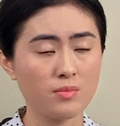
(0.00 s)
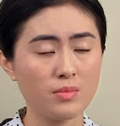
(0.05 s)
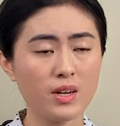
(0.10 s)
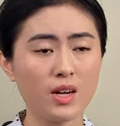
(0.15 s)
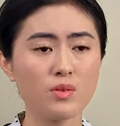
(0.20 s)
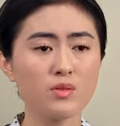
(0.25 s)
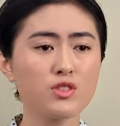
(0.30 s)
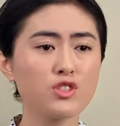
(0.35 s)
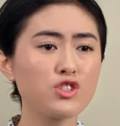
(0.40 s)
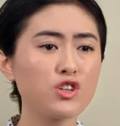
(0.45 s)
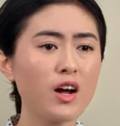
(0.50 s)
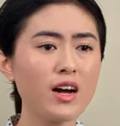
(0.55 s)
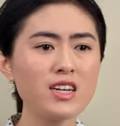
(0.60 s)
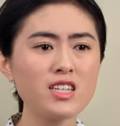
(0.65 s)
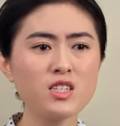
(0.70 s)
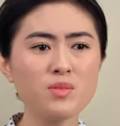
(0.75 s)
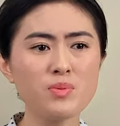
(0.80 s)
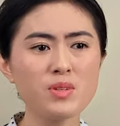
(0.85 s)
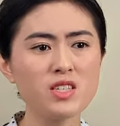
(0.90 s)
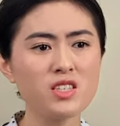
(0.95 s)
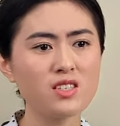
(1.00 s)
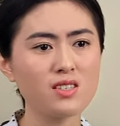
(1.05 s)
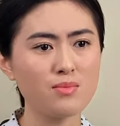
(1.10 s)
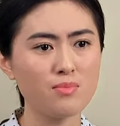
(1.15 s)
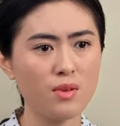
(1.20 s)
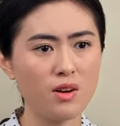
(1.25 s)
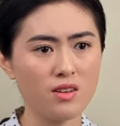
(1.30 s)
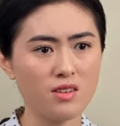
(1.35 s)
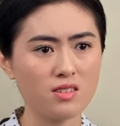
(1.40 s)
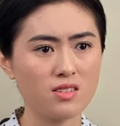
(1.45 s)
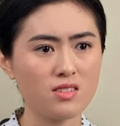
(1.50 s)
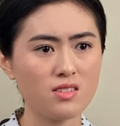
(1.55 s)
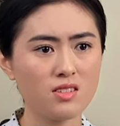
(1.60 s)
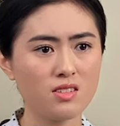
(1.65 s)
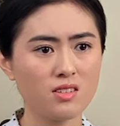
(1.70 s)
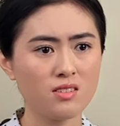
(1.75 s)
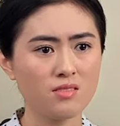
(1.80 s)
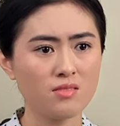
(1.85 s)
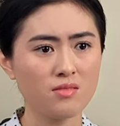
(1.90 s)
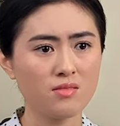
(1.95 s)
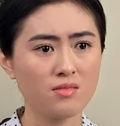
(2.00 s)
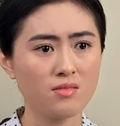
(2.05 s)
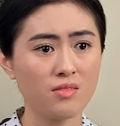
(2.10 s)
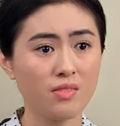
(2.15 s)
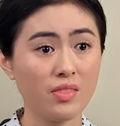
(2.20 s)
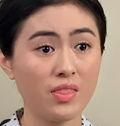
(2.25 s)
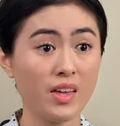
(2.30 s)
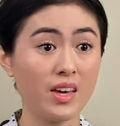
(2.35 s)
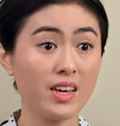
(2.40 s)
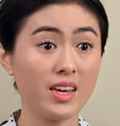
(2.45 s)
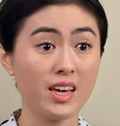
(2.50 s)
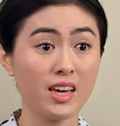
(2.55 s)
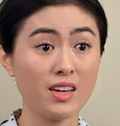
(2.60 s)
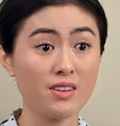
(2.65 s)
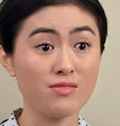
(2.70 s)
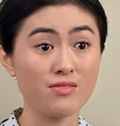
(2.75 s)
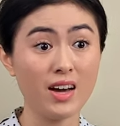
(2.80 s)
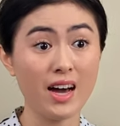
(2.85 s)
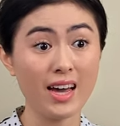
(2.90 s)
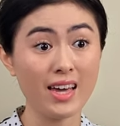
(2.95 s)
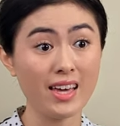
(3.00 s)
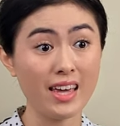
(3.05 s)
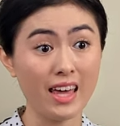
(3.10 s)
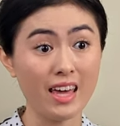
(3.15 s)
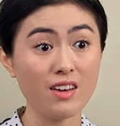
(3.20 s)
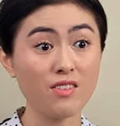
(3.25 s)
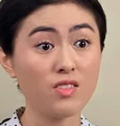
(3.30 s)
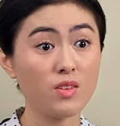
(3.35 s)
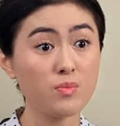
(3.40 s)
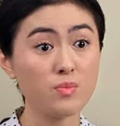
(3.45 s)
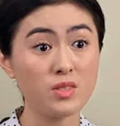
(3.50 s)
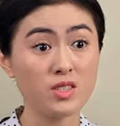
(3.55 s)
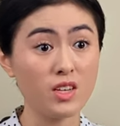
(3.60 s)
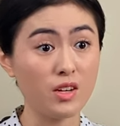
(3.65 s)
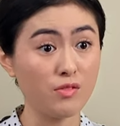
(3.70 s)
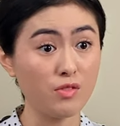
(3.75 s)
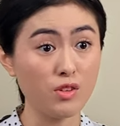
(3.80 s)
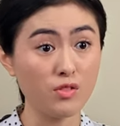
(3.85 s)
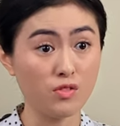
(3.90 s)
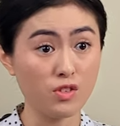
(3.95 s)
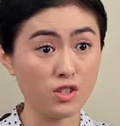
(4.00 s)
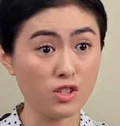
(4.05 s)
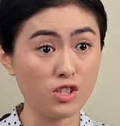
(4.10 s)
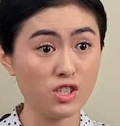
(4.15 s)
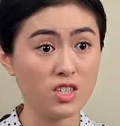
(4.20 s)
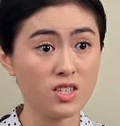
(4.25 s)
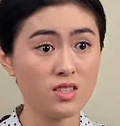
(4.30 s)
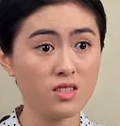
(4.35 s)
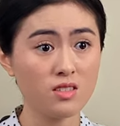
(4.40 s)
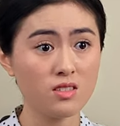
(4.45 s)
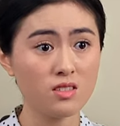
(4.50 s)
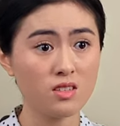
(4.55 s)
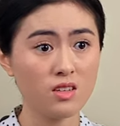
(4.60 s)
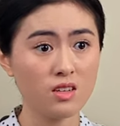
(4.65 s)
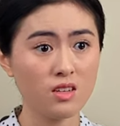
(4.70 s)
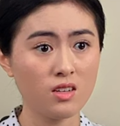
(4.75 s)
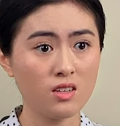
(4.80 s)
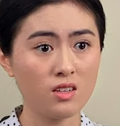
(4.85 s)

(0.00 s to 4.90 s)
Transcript: But I was trying to be smart, thinking if I gave them several versions,